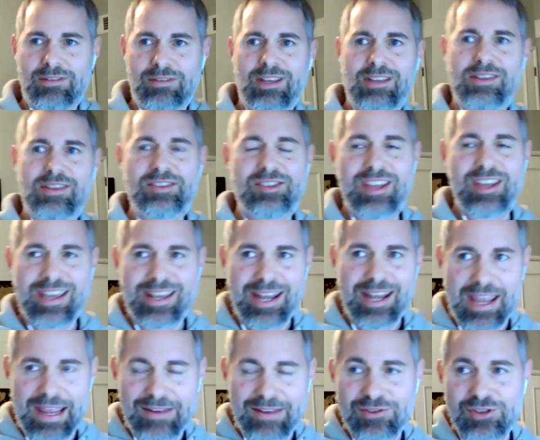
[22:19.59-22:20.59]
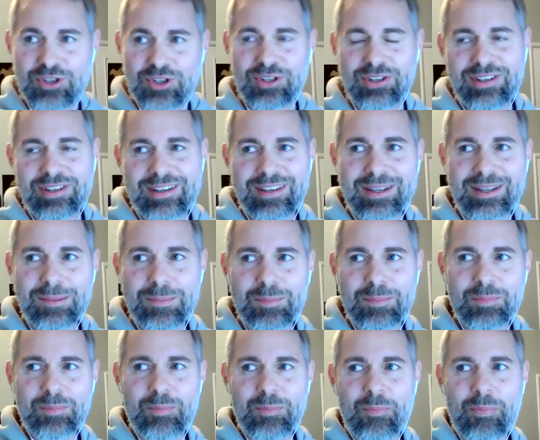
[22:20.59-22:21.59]
in this day and age, um,
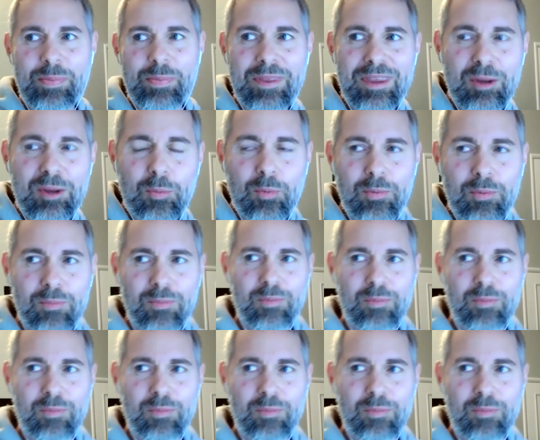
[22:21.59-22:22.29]
you know,